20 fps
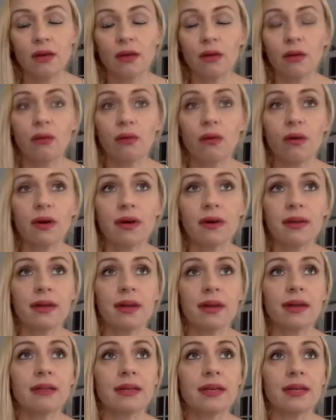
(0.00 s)
or
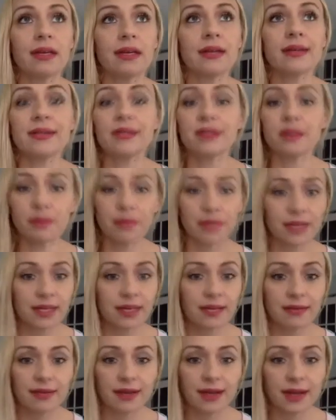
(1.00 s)
they lead us to
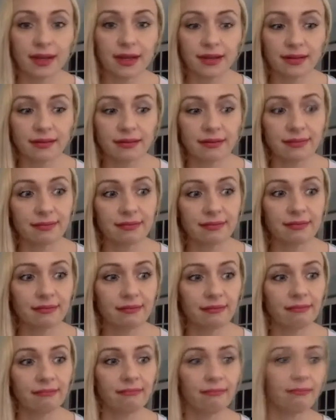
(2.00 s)
believe that
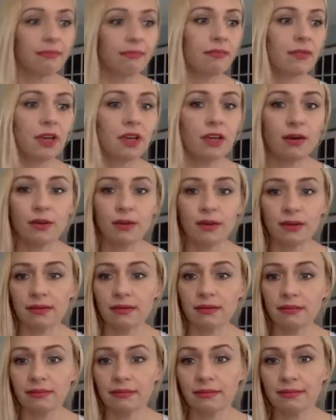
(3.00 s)
no
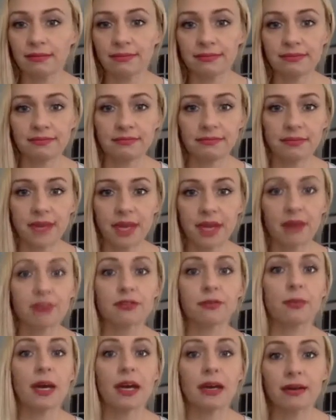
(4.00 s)
one cares
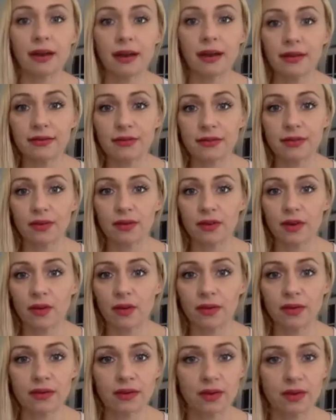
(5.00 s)
about us, or no
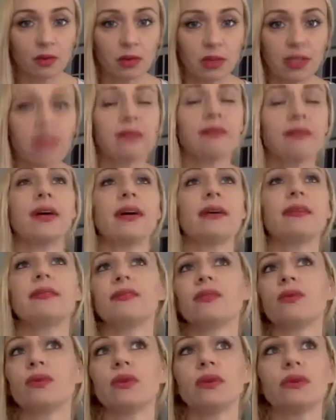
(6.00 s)
one's going to believe us,
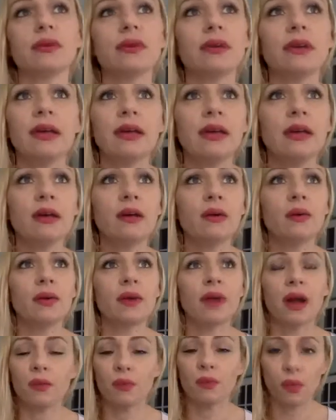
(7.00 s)
or we're
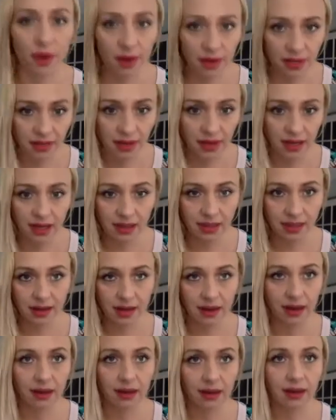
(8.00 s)
not worth
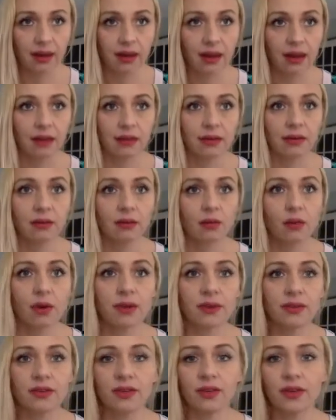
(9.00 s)
anything. And
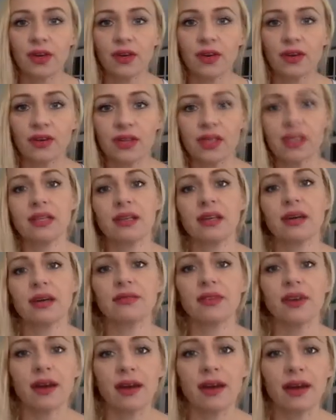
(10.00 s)
once you hear that enough
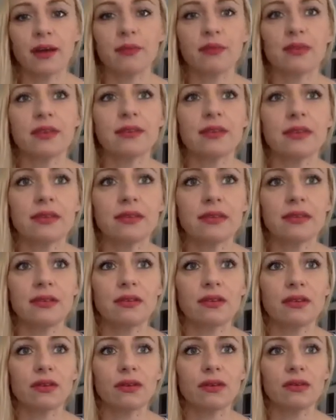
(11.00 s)
times, it's easy
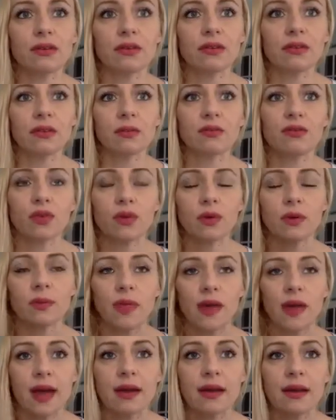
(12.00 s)
to just absorb
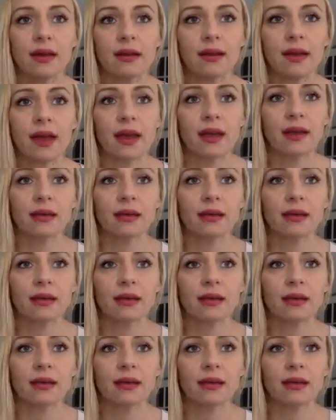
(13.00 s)
that and